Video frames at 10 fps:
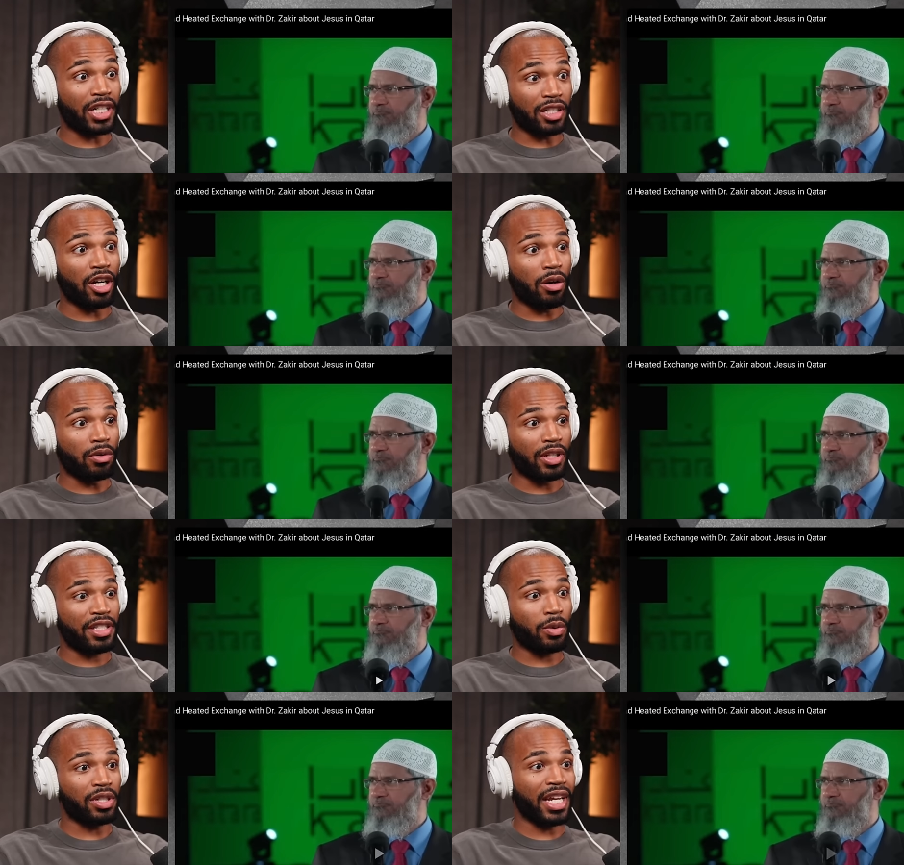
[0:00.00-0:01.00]
Speaker 1: to go.
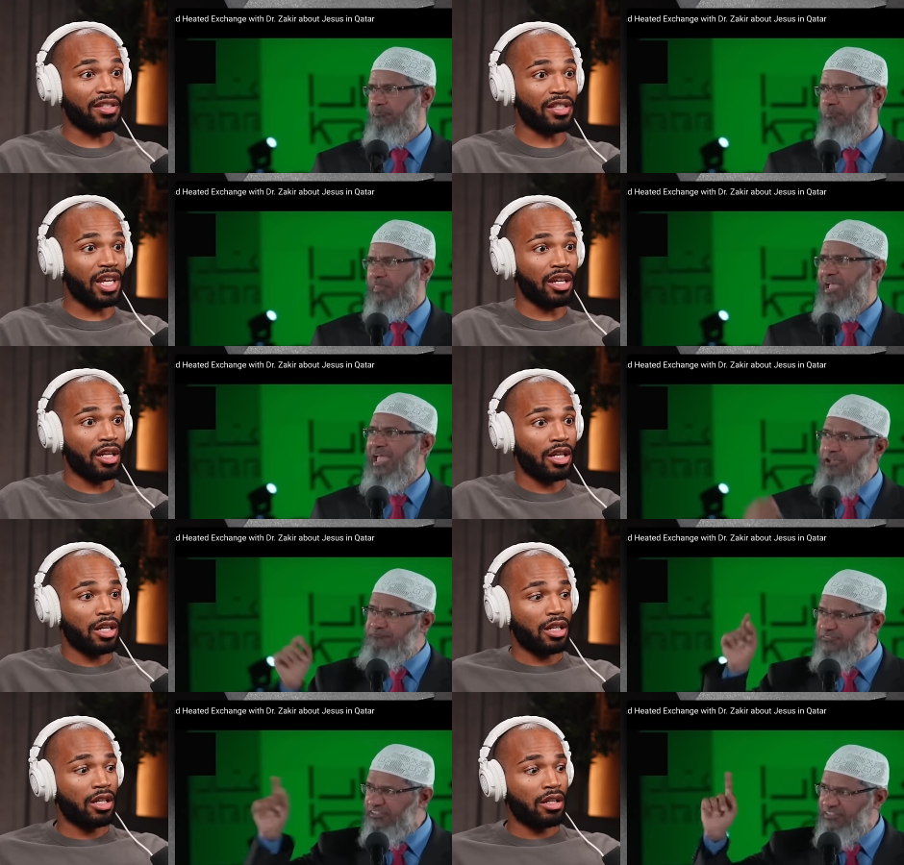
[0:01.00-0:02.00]
Let's see what she has to say.
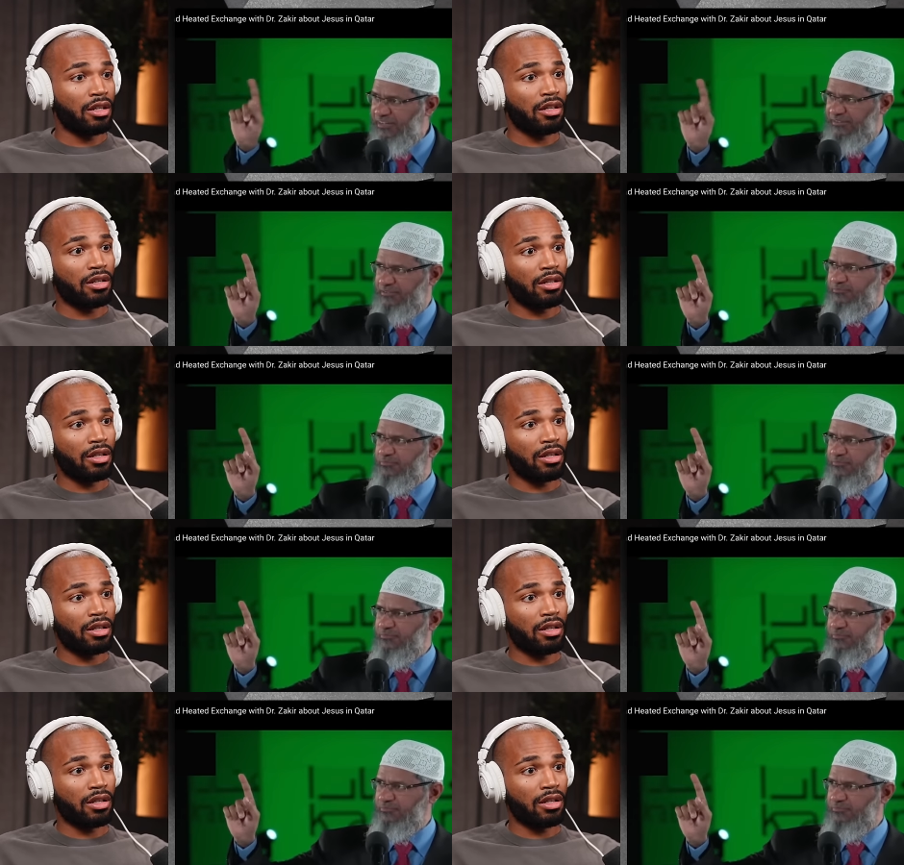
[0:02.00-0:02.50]
Speaker 2: If, sister,